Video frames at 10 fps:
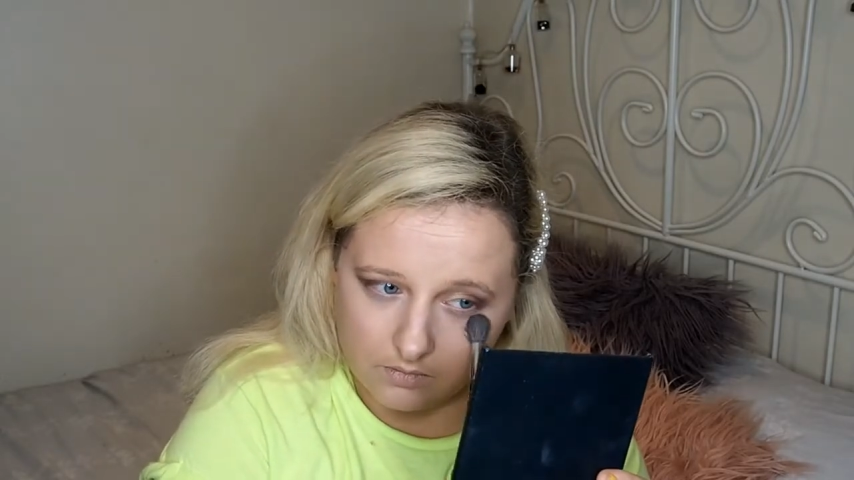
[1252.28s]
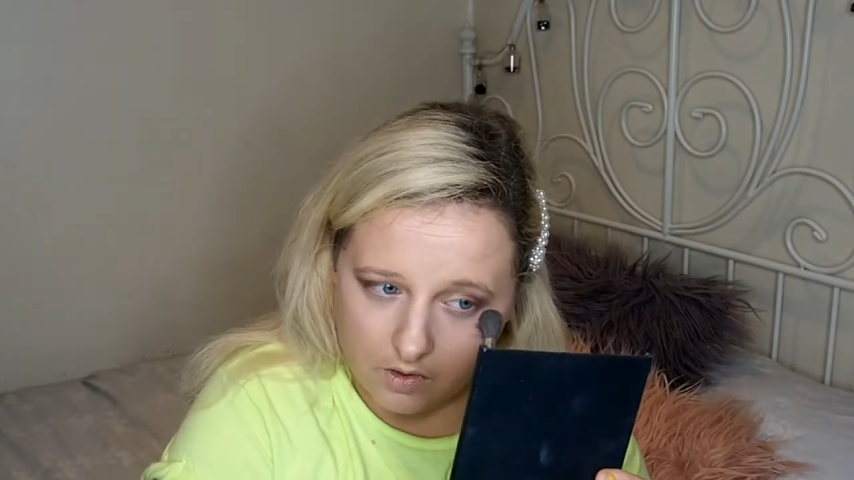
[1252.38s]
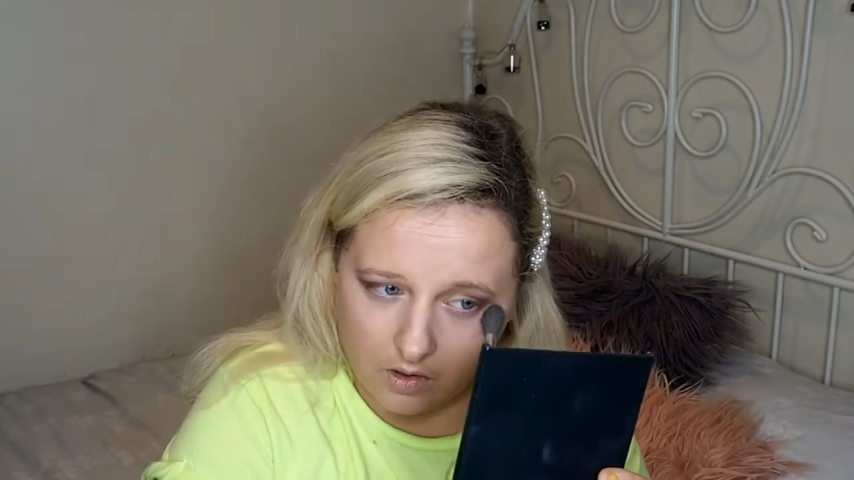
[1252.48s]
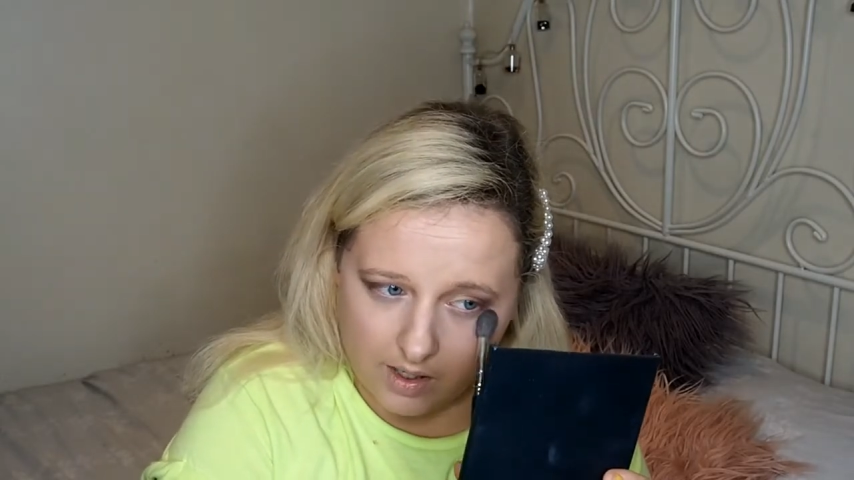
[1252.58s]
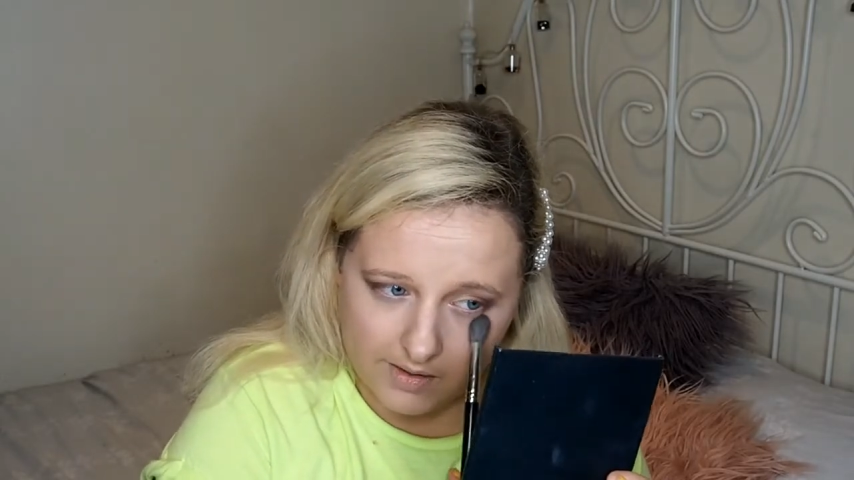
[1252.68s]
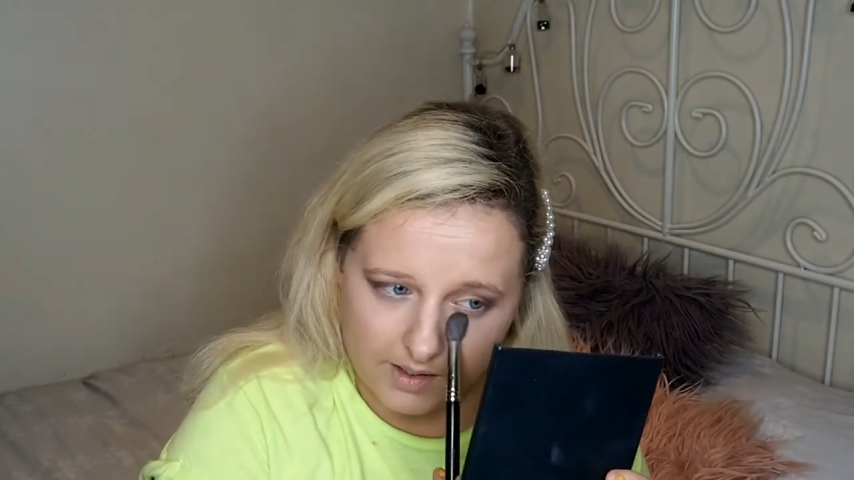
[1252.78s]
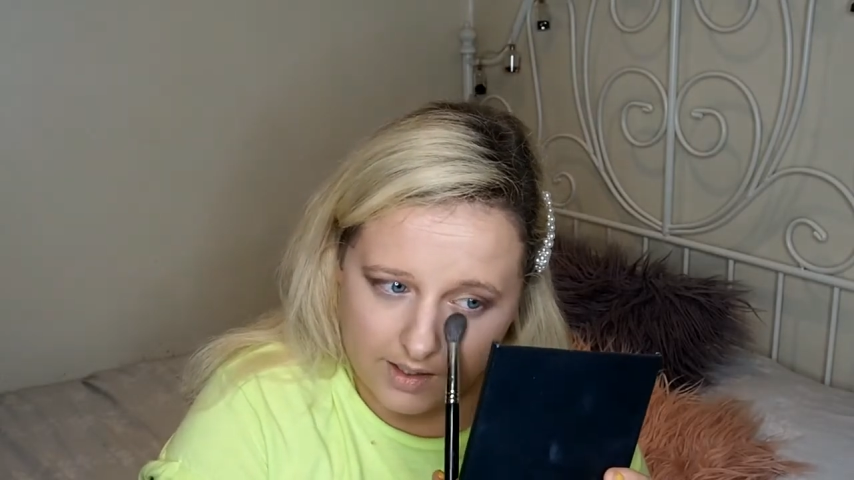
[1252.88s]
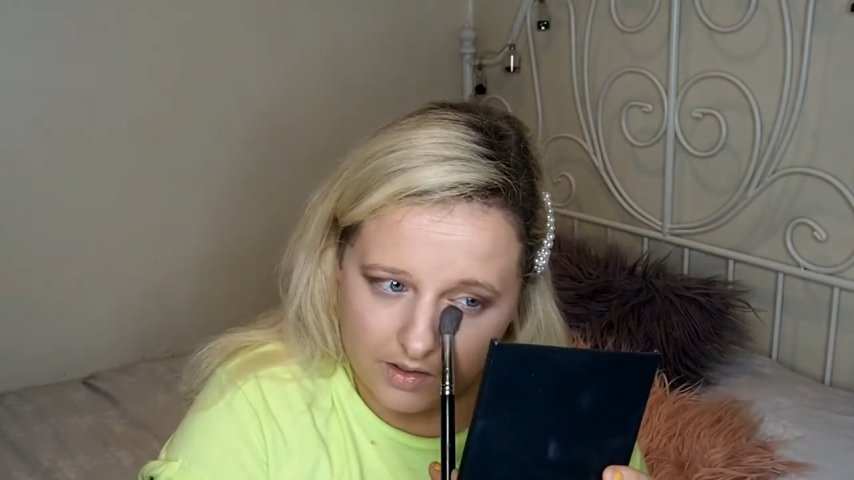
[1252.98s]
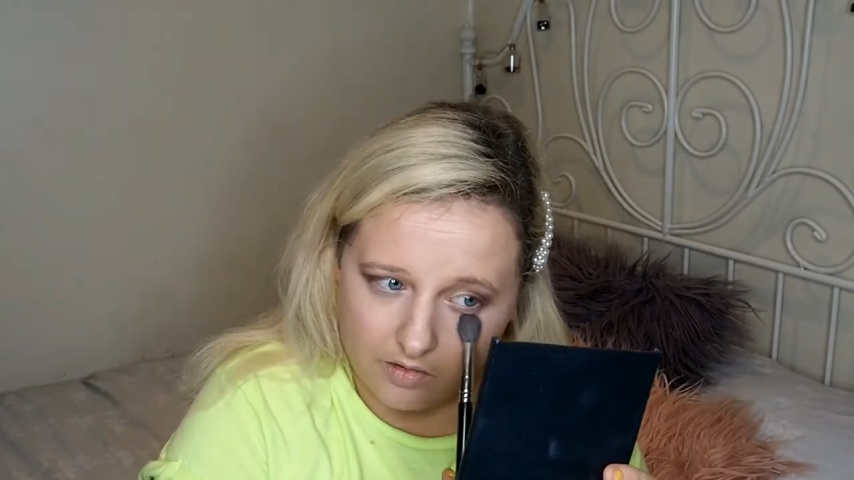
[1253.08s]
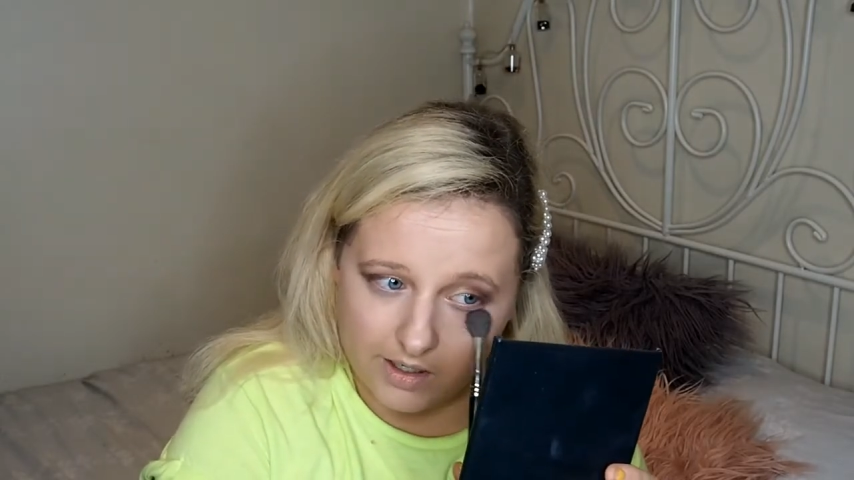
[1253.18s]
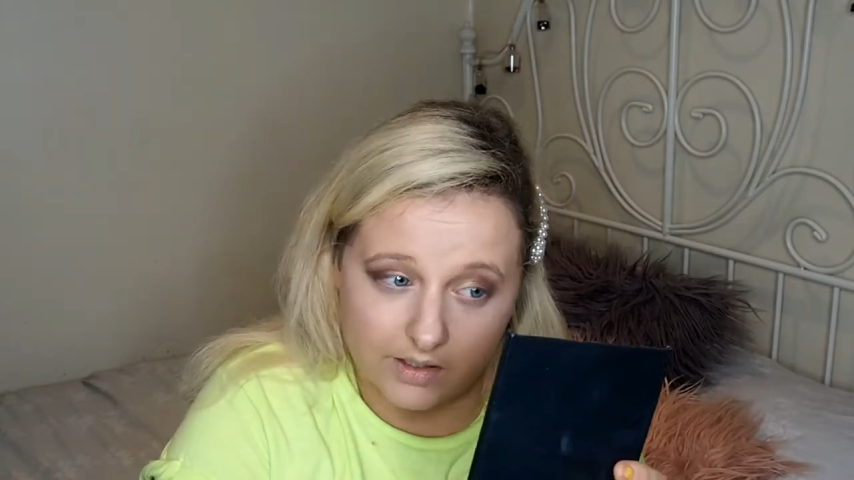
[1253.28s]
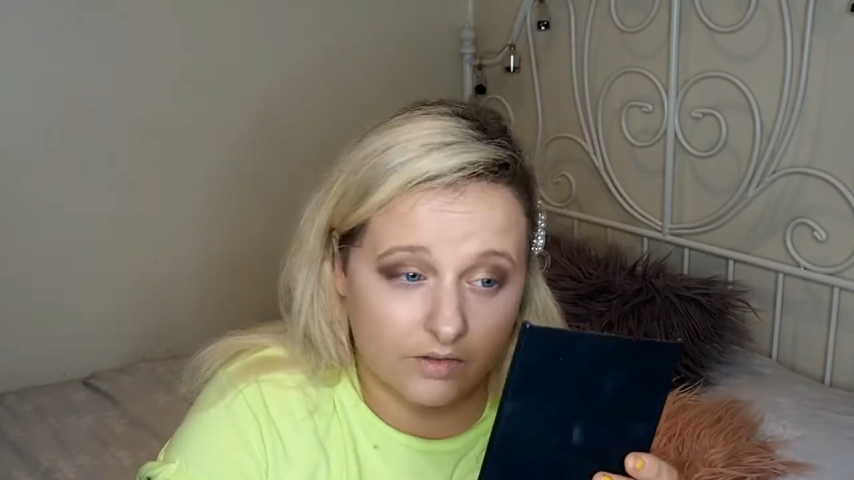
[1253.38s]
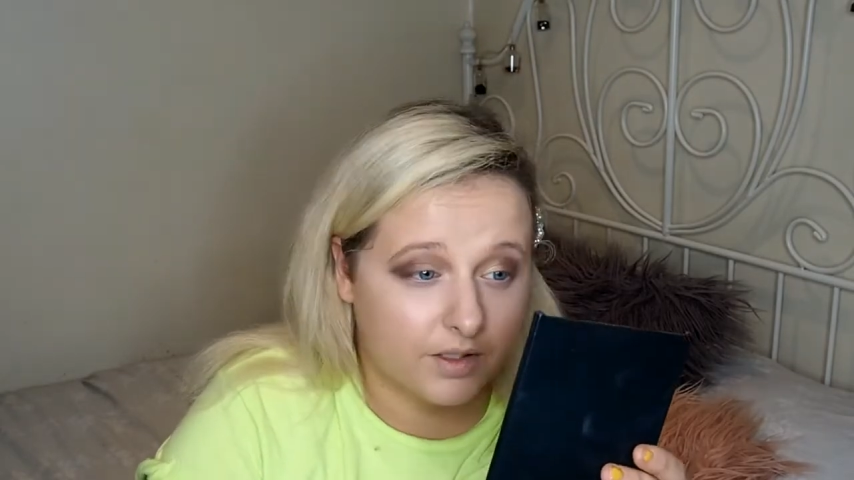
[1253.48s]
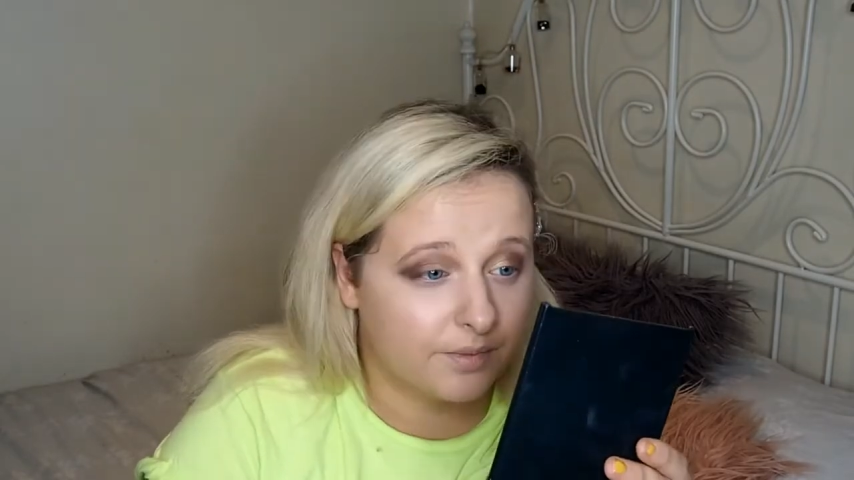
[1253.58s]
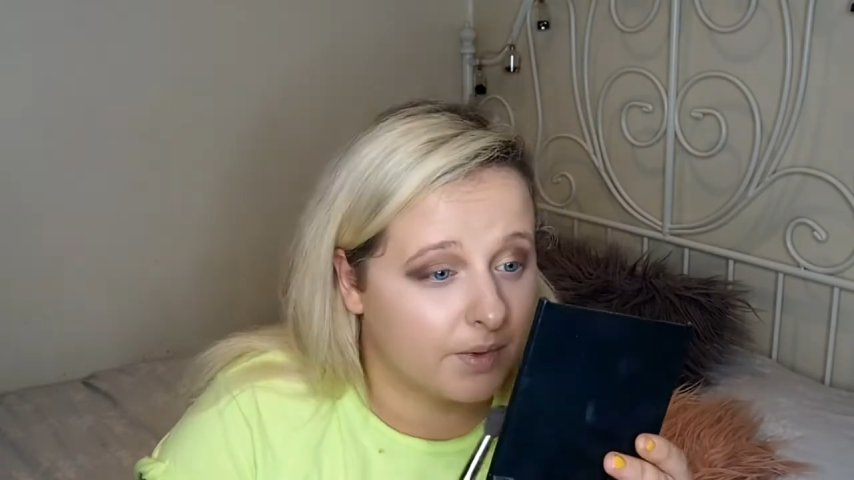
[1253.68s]
Or anti-age eraser
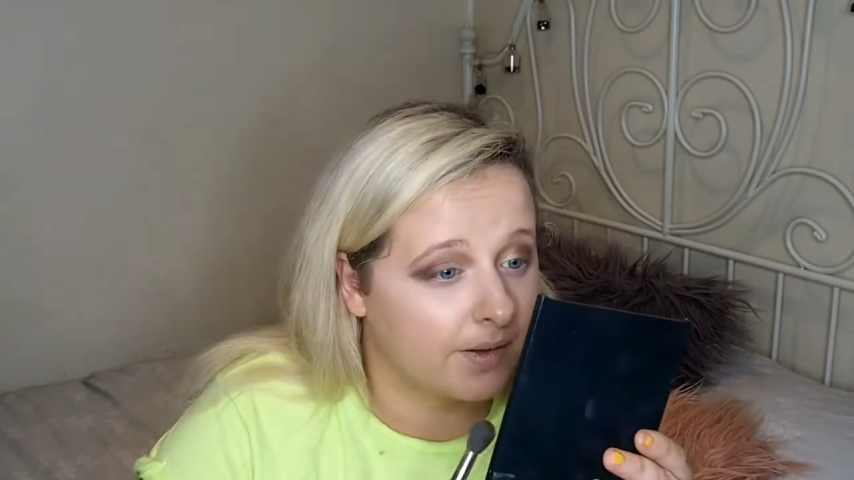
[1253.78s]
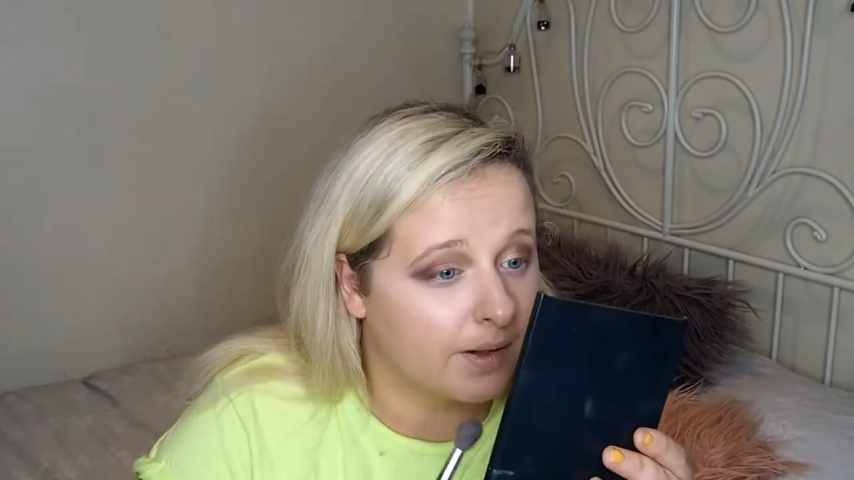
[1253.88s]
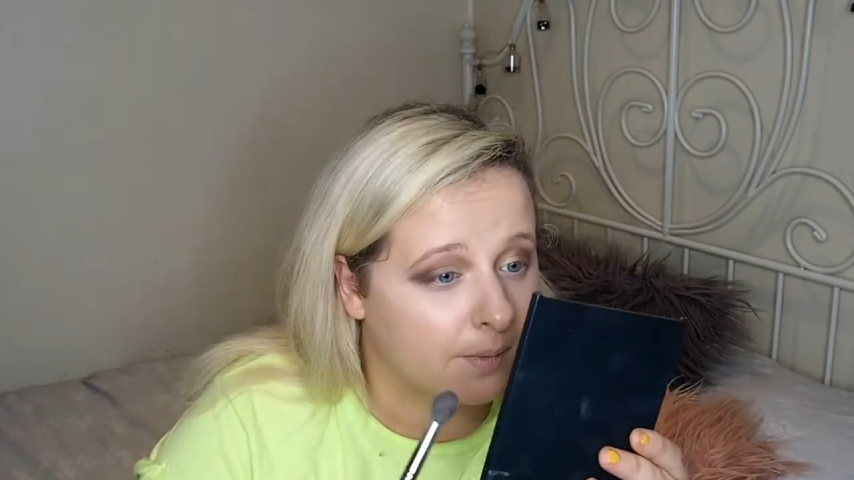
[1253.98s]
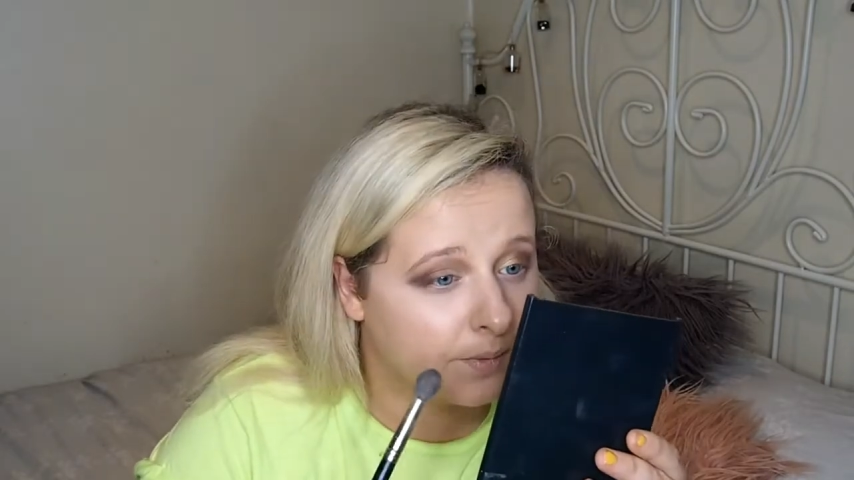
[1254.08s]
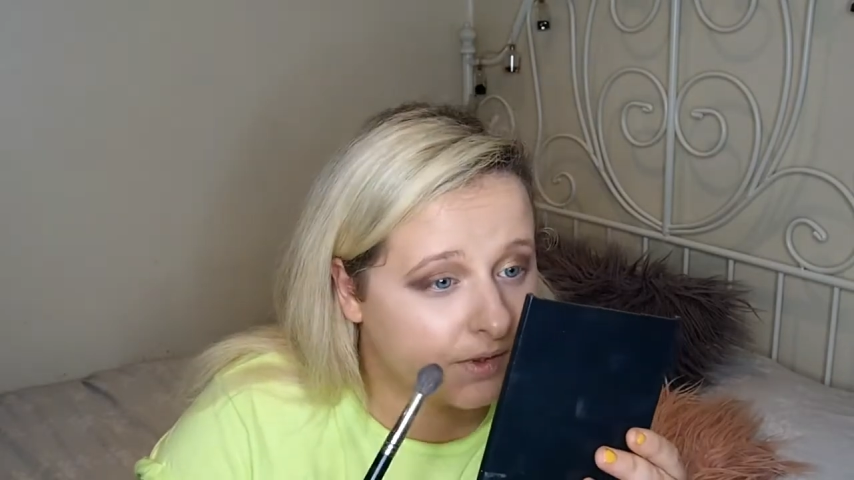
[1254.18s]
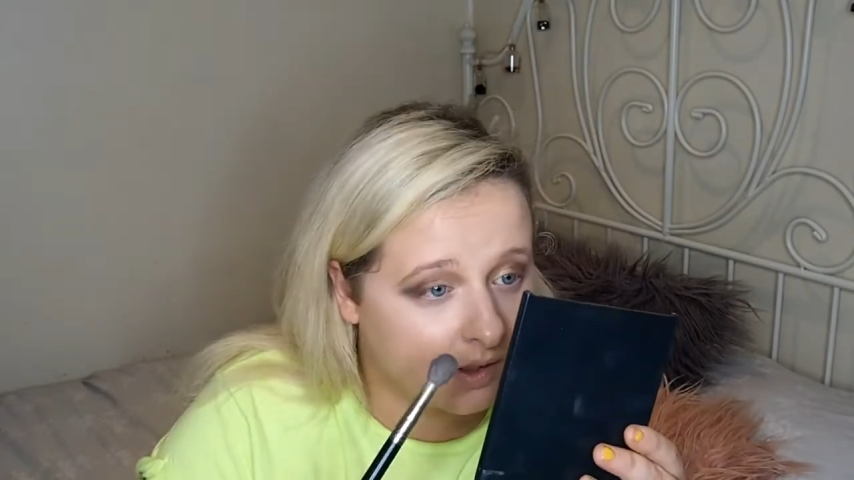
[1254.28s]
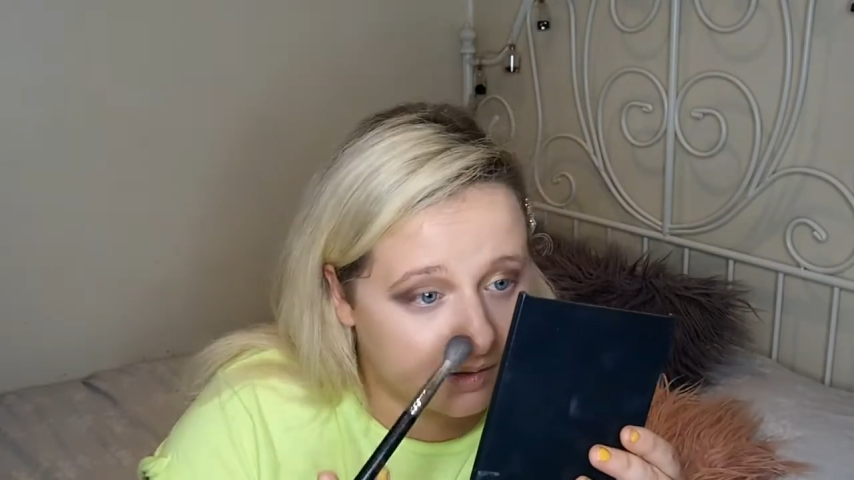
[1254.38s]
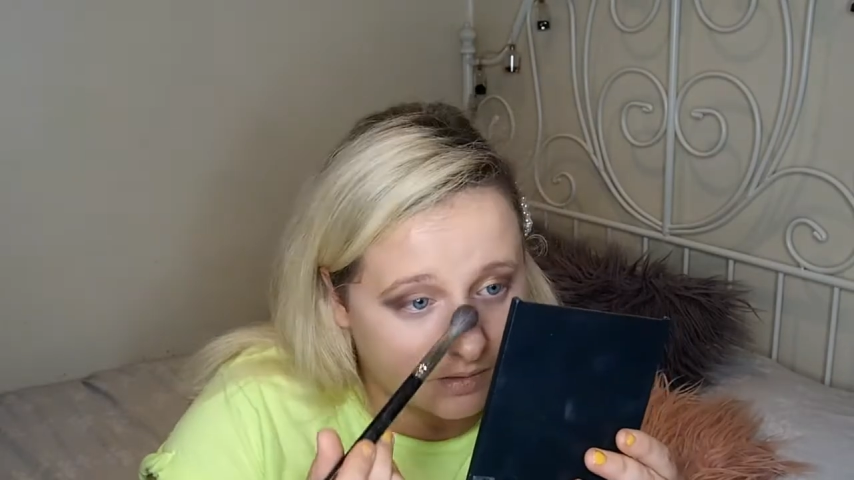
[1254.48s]
or something like that was called.